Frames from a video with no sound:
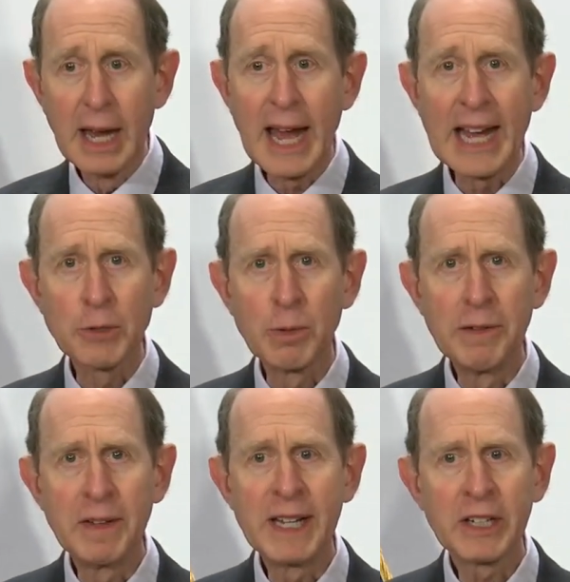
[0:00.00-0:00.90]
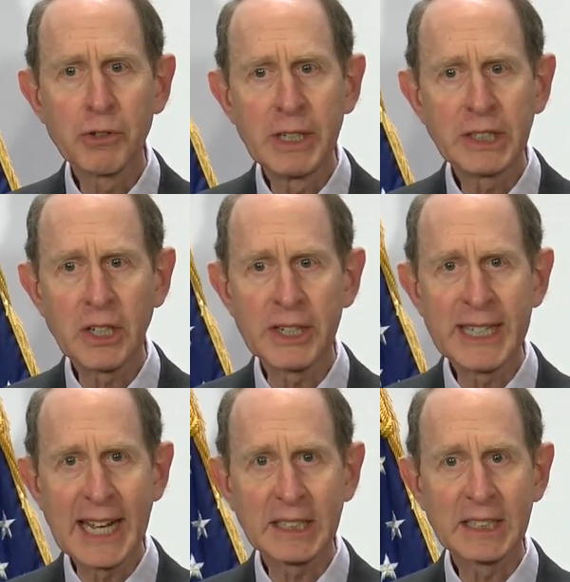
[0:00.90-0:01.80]
As we've increased our
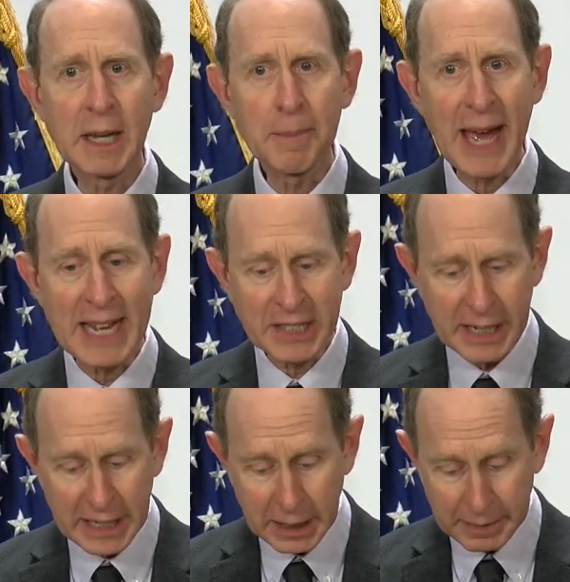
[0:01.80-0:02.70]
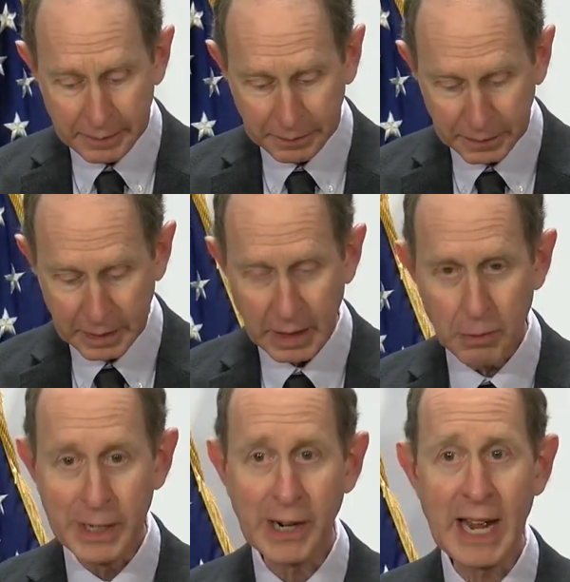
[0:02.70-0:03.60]
test capacity,
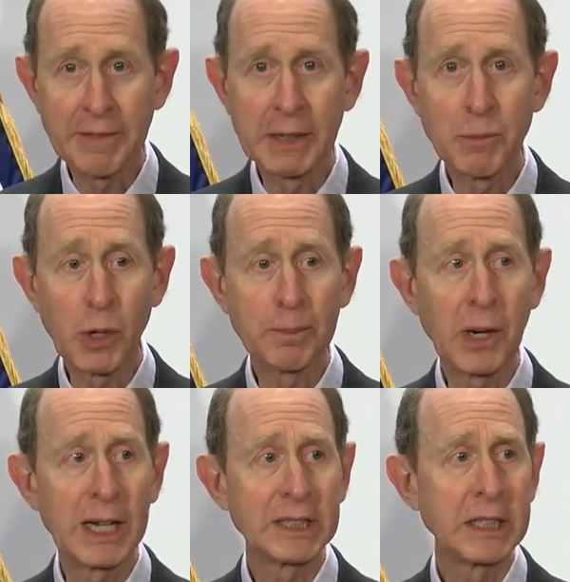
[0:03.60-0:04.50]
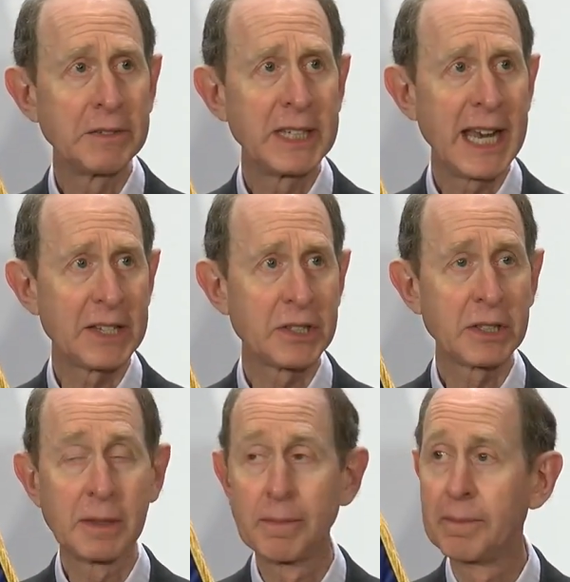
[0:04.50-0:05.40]
we are having more positive
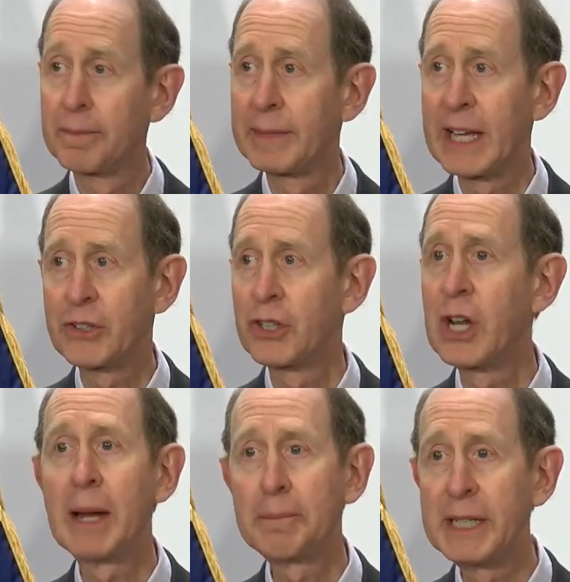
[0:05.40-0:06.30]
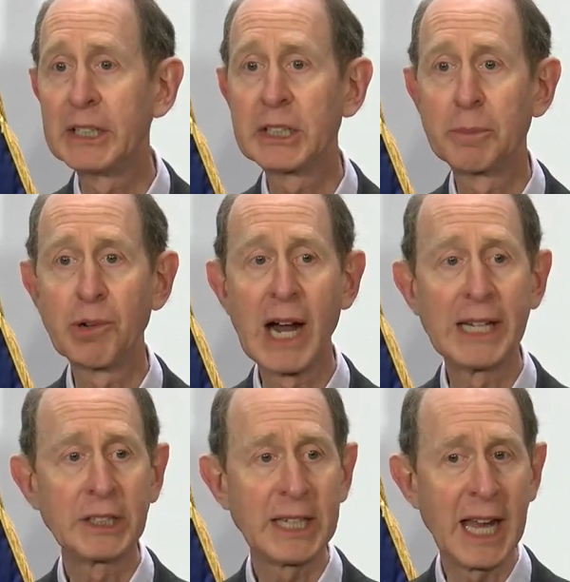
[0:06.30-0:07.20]
tests. That should not be a
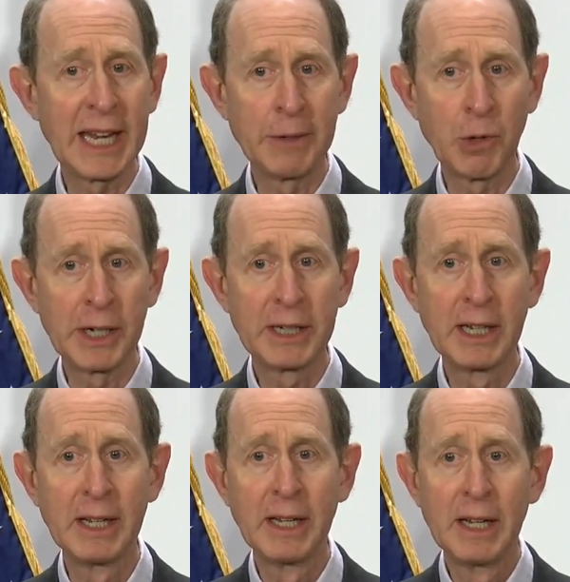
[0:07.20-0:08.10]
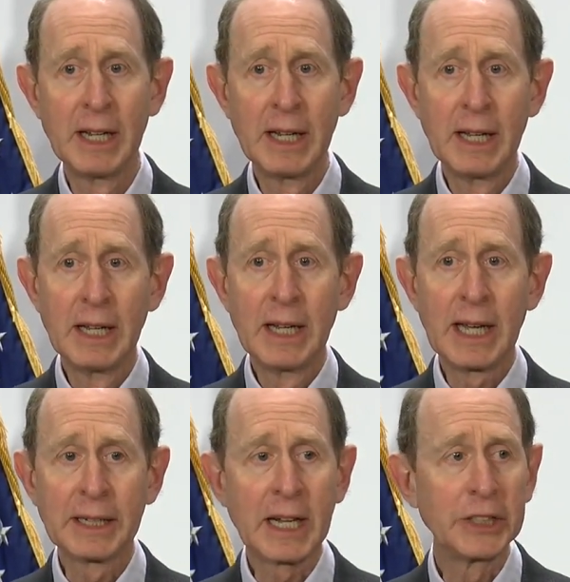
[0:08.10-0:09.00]
surprise to anyone.
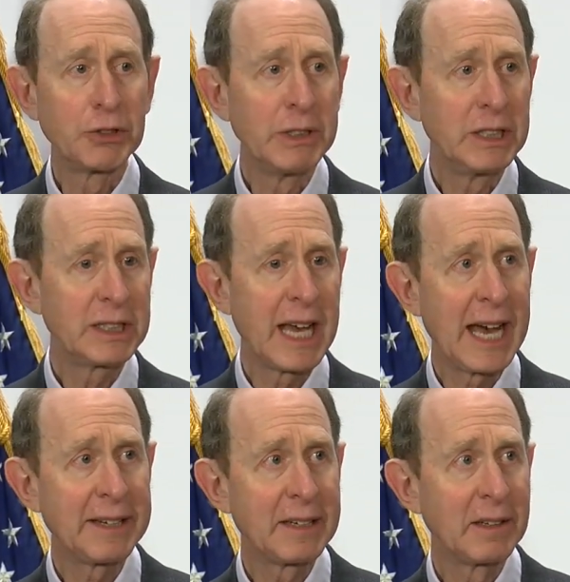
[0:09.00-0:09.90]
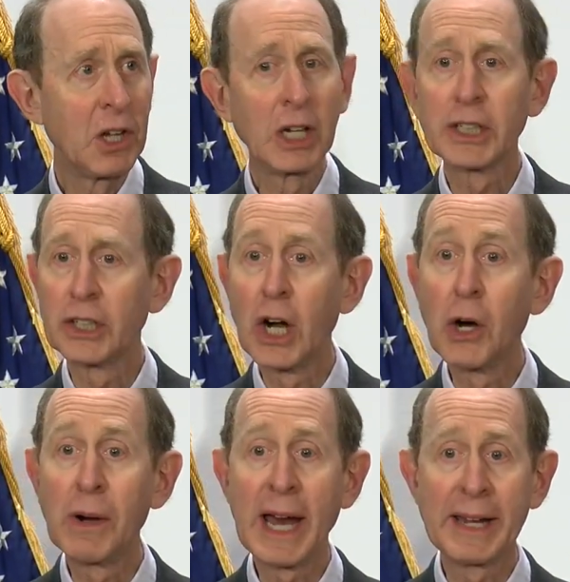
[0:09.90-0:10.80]
And countries that long ago
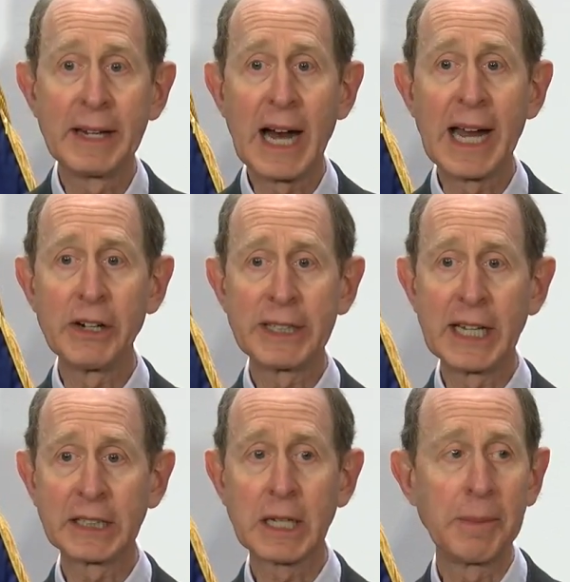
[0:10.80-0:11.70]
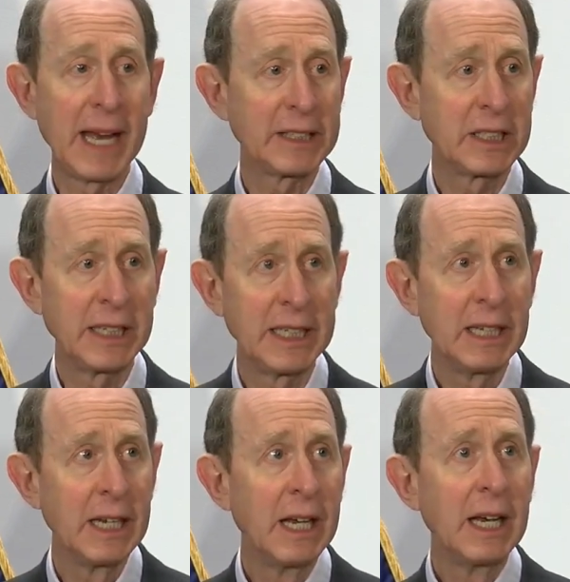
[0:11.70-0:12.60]
had higher test capacity
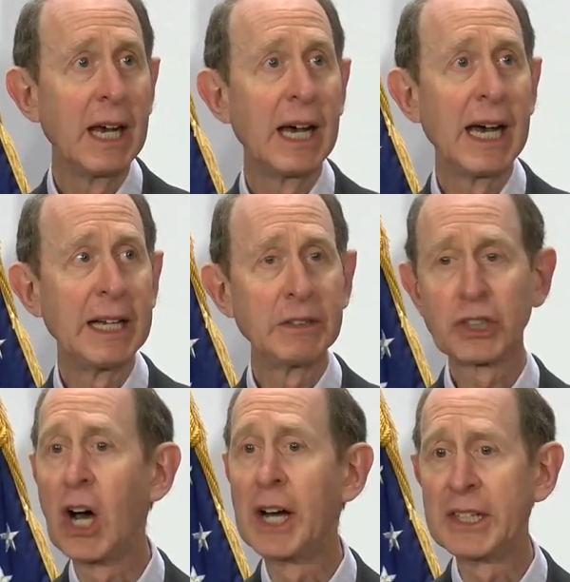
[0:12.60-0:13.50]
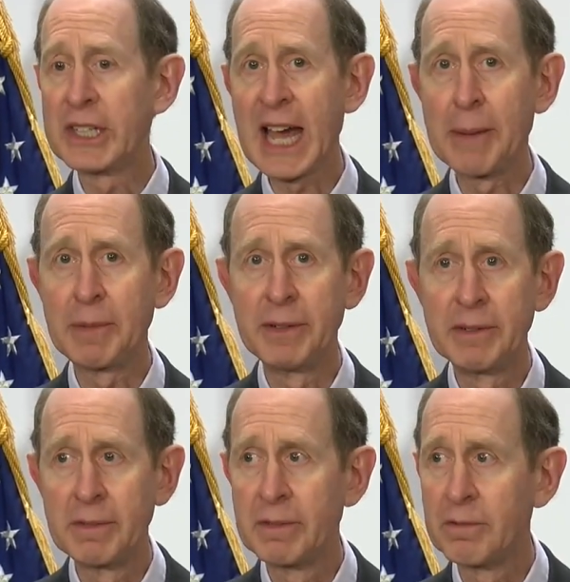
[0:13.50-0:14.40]
uh, saw this happen
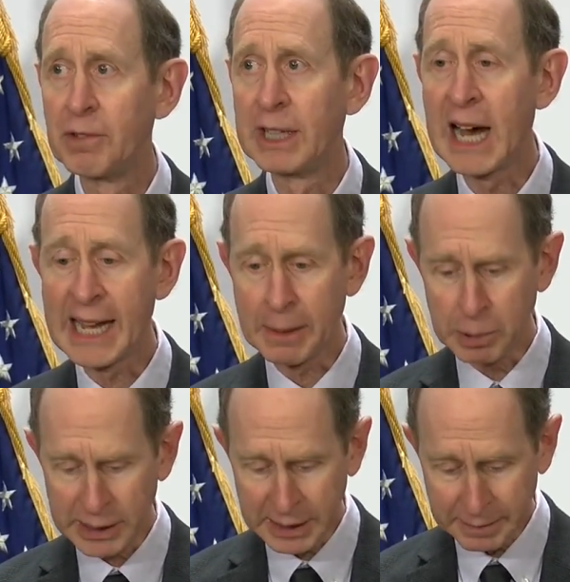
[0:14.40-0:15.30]
reliably.